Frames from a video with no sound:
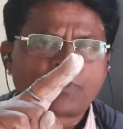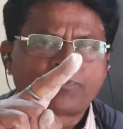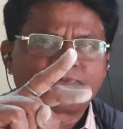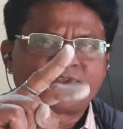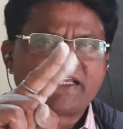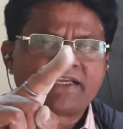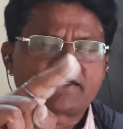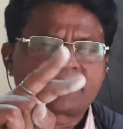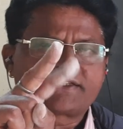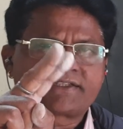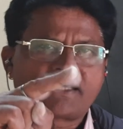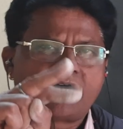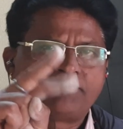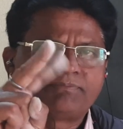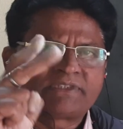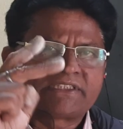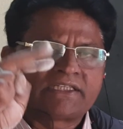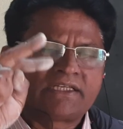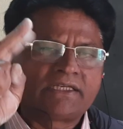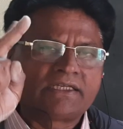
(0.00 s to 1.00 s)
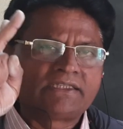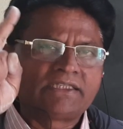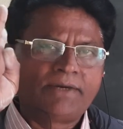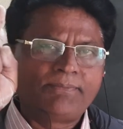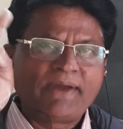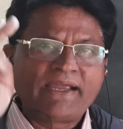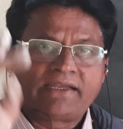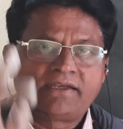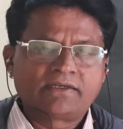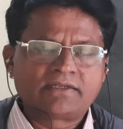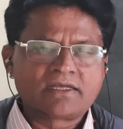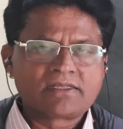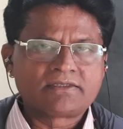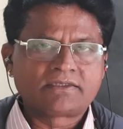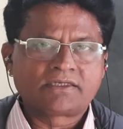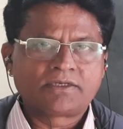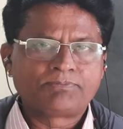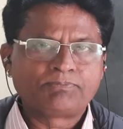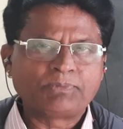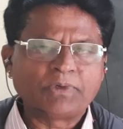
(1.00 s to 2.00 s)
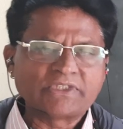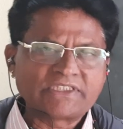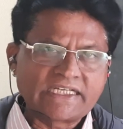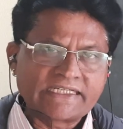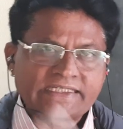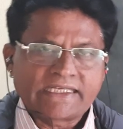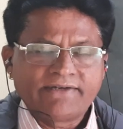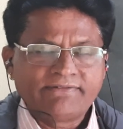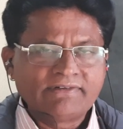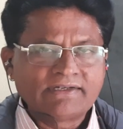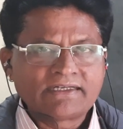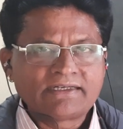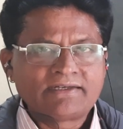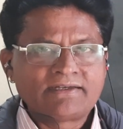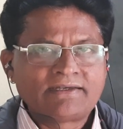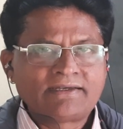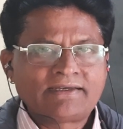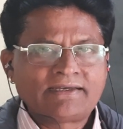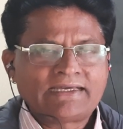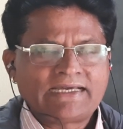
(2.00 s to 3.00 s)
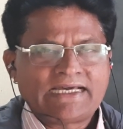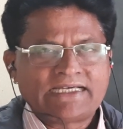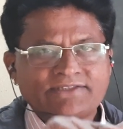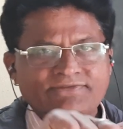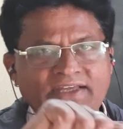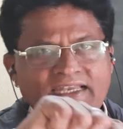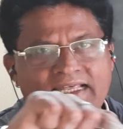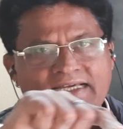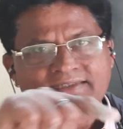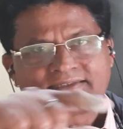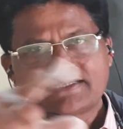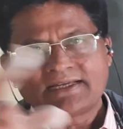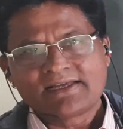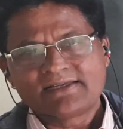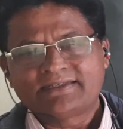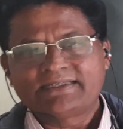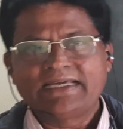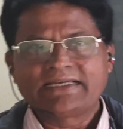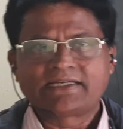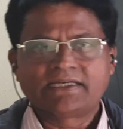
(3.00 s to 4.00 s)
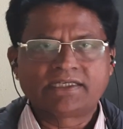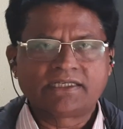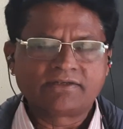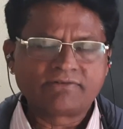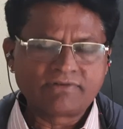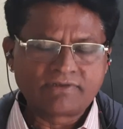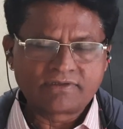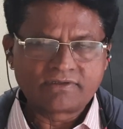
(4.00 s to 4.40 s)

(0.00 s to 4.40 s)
of things comes in the mind, positive as well as negative.